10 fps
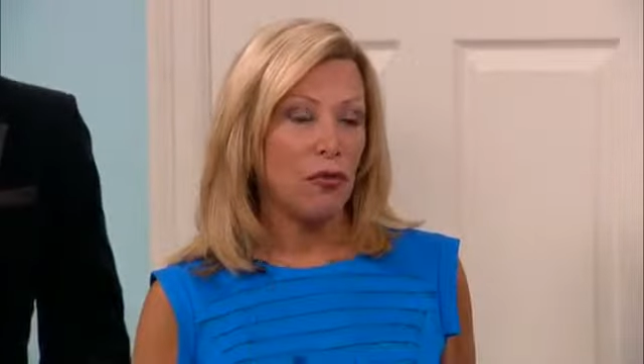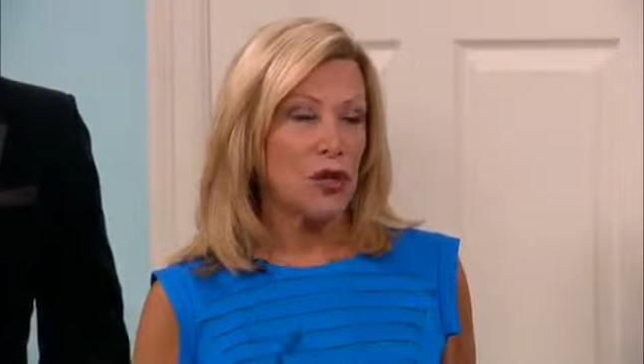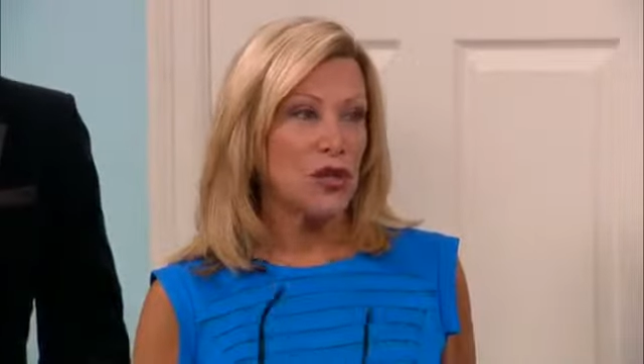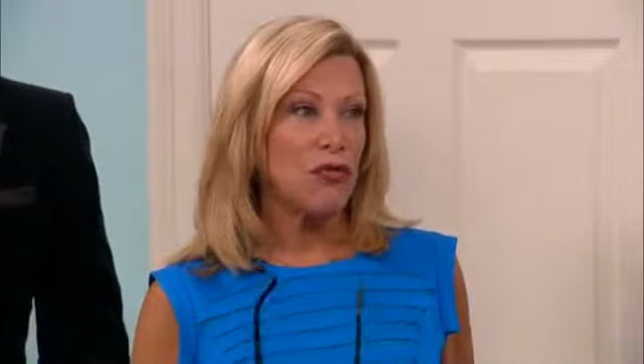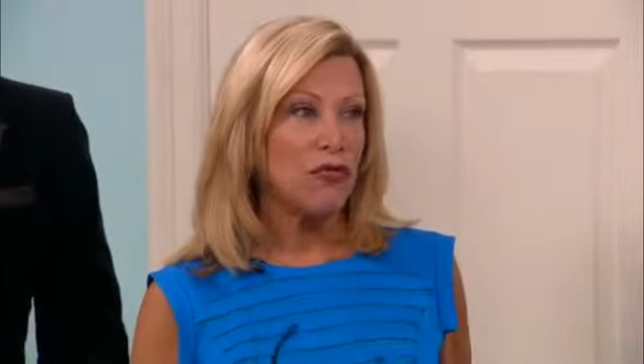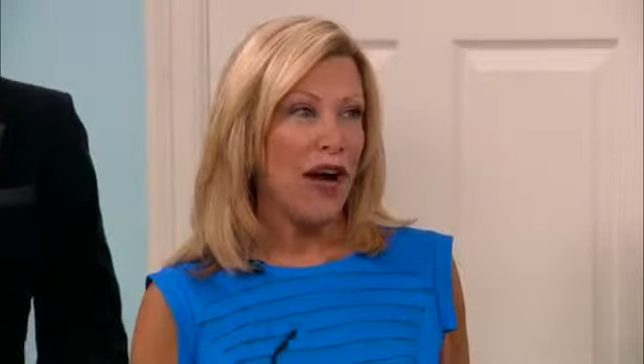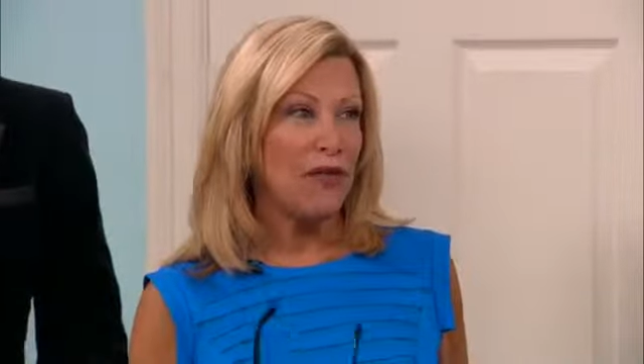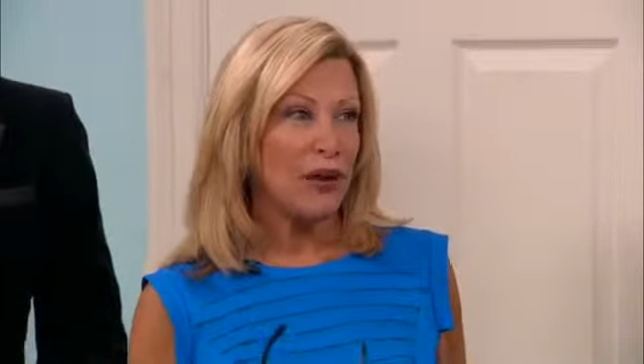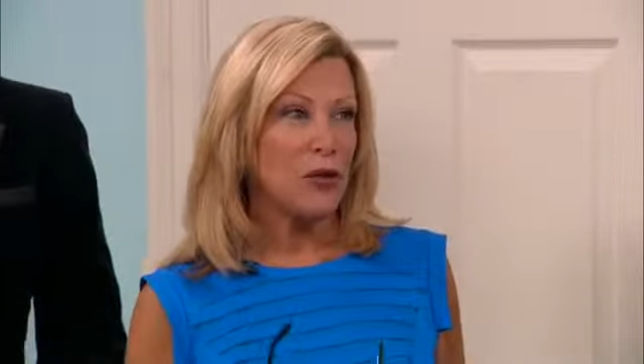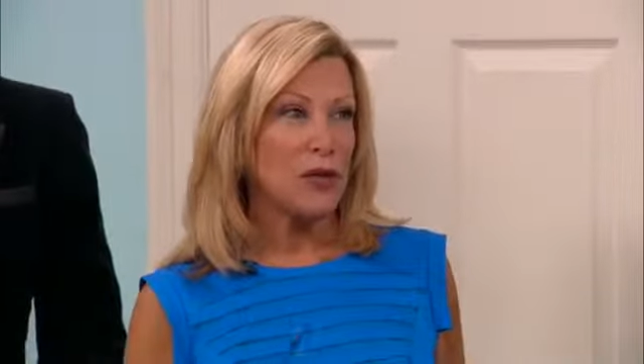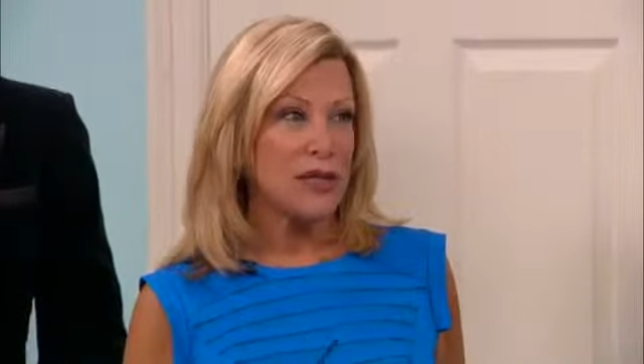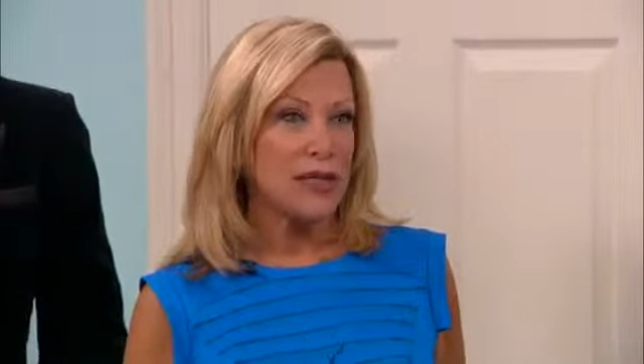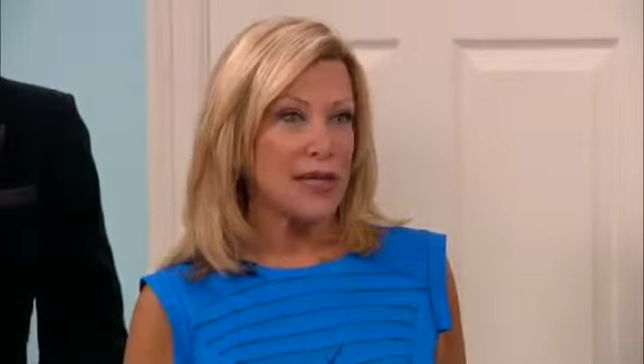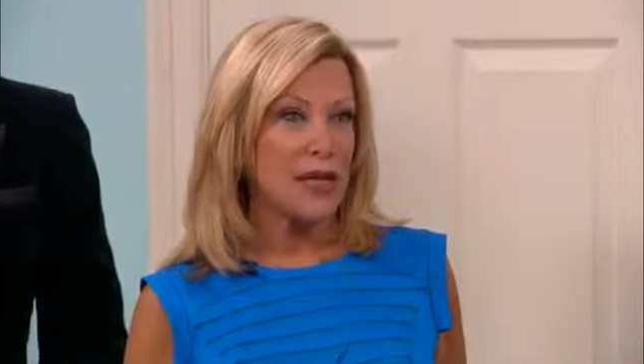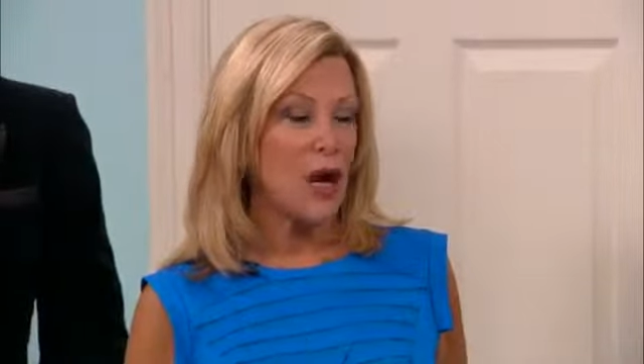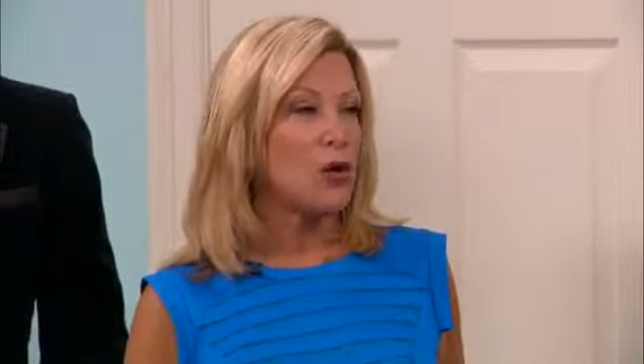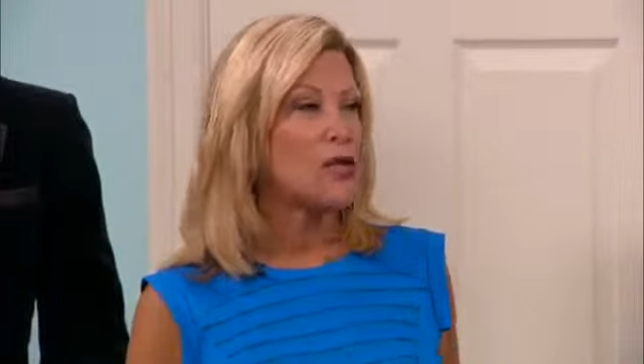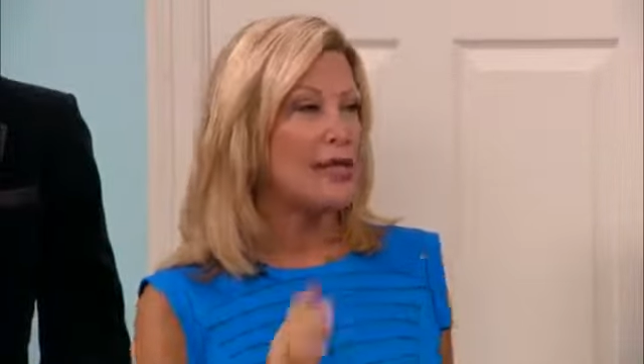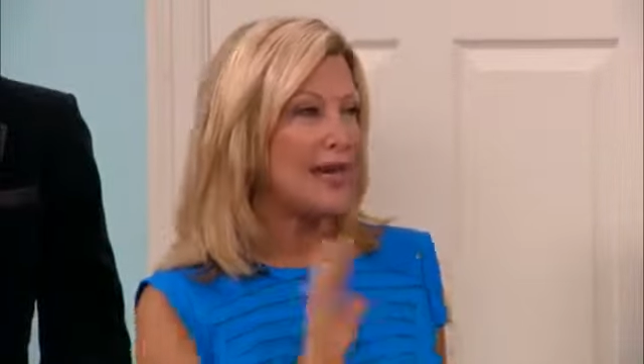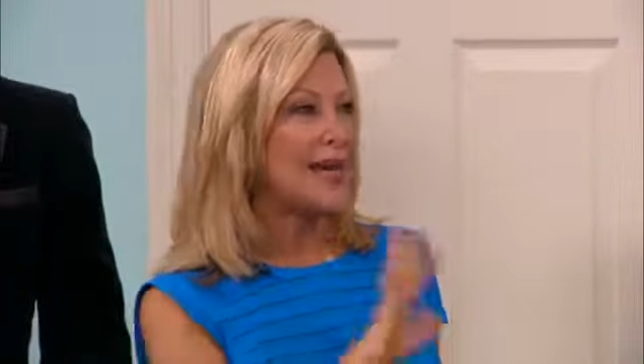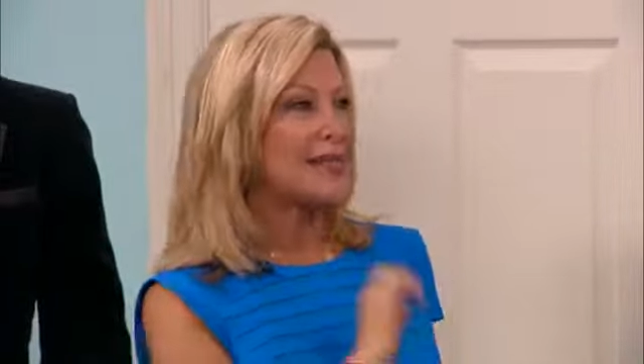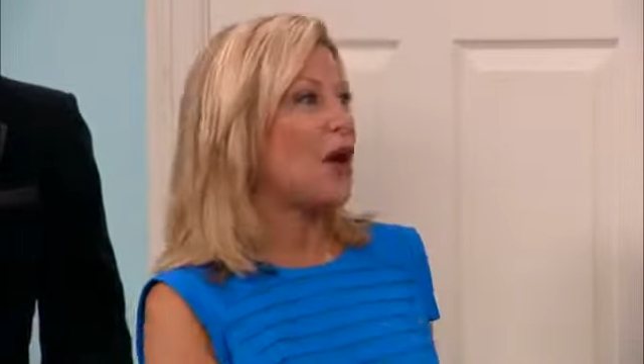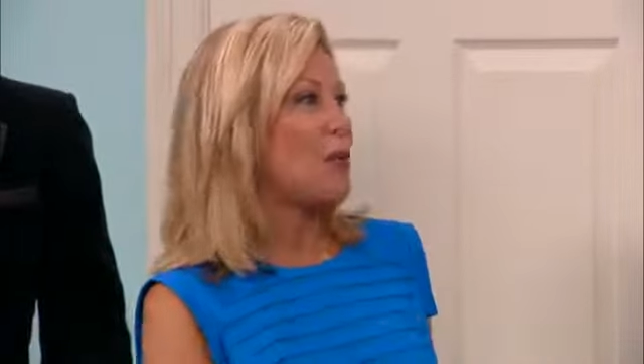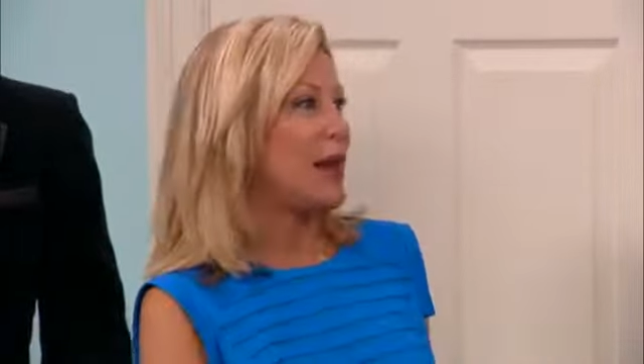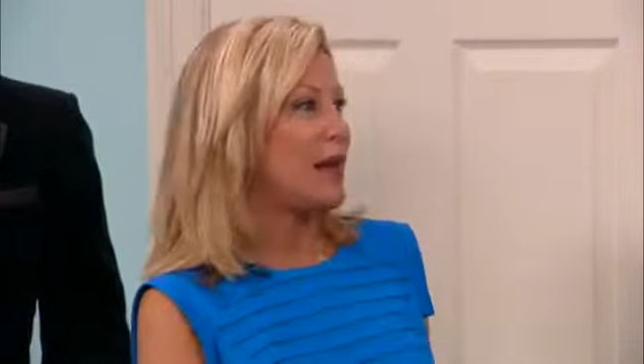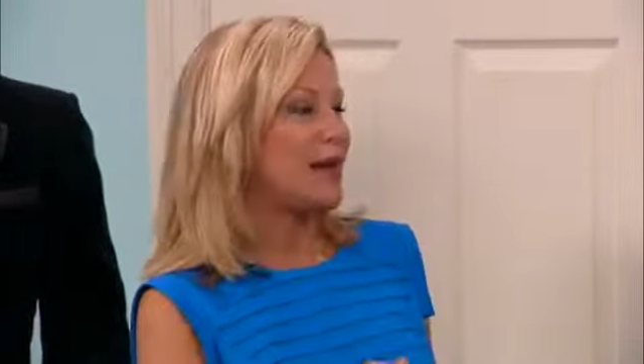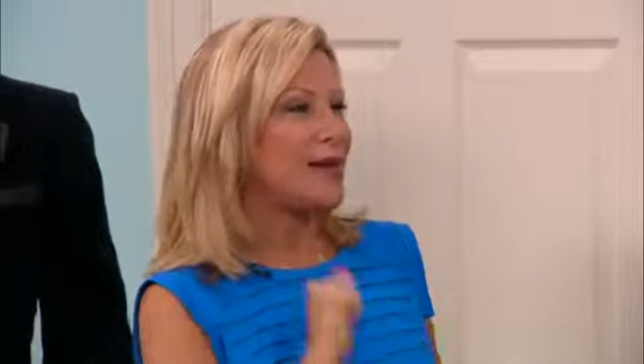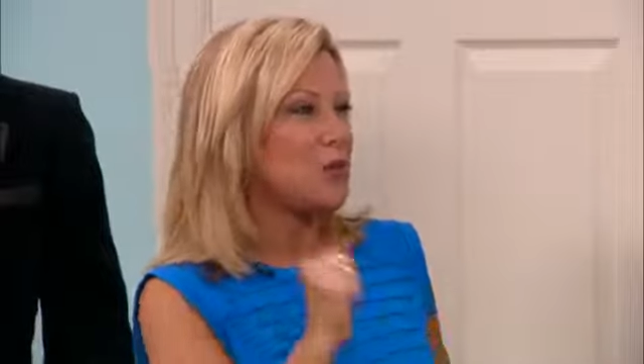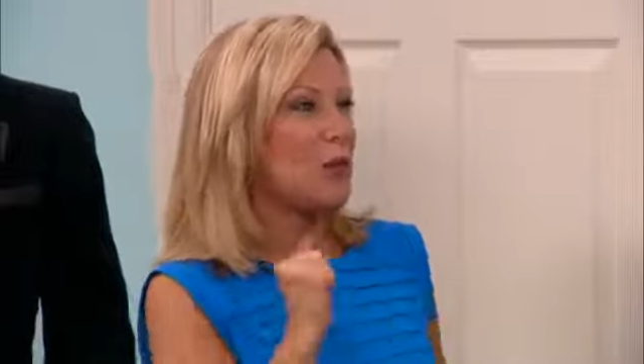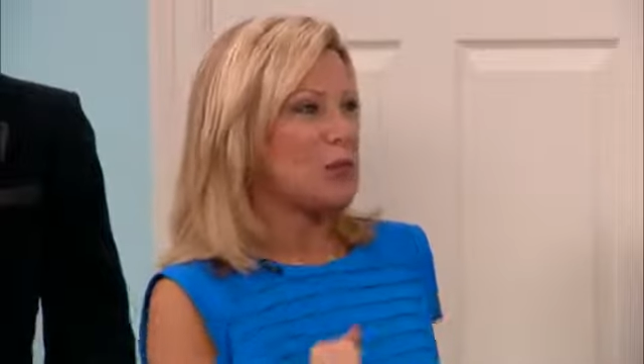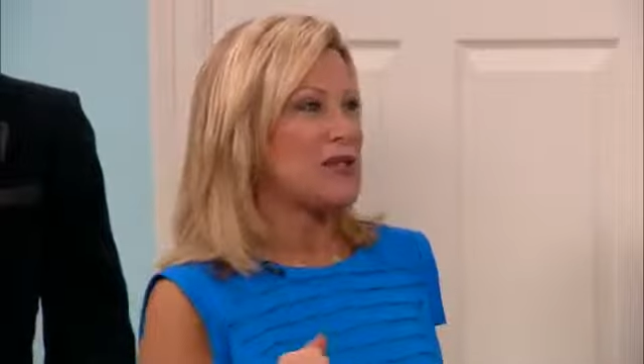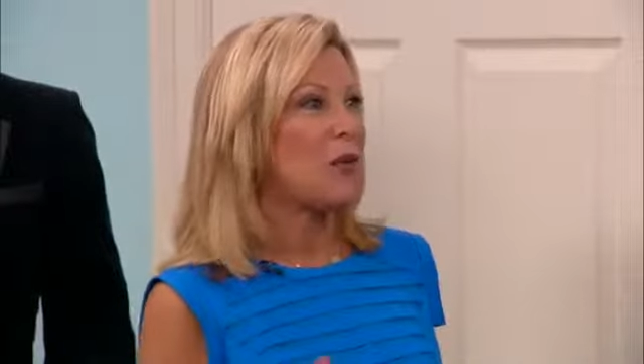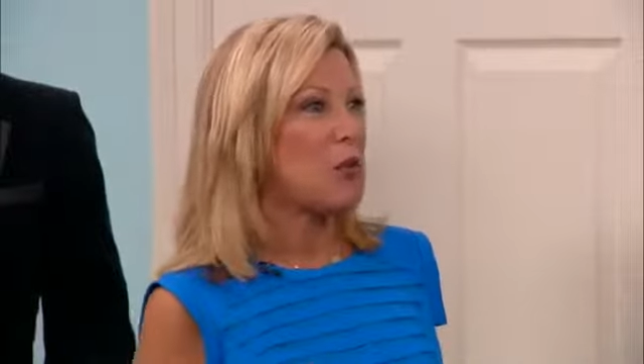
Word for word: Fortune 500 CEOs. Guess how many? Guess what percent?